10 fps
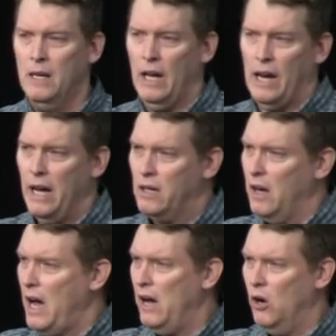and I,
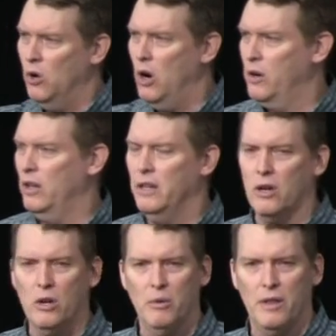I, wholeheartedly
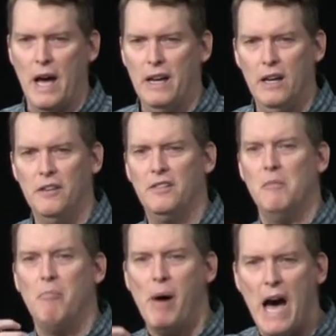agree with that. It is
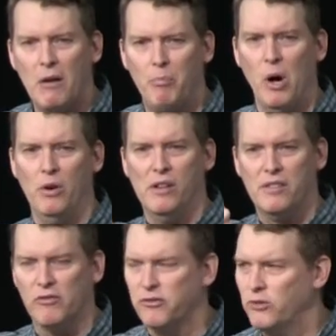the backbone, it
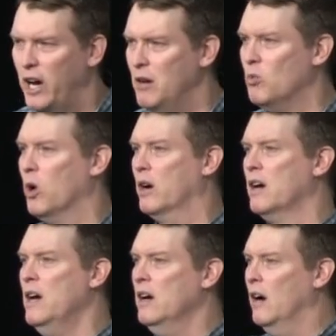is the
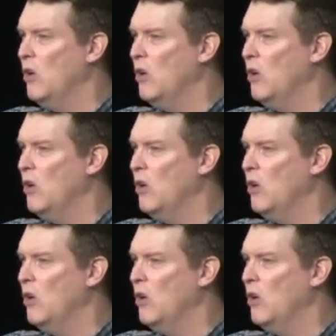framework of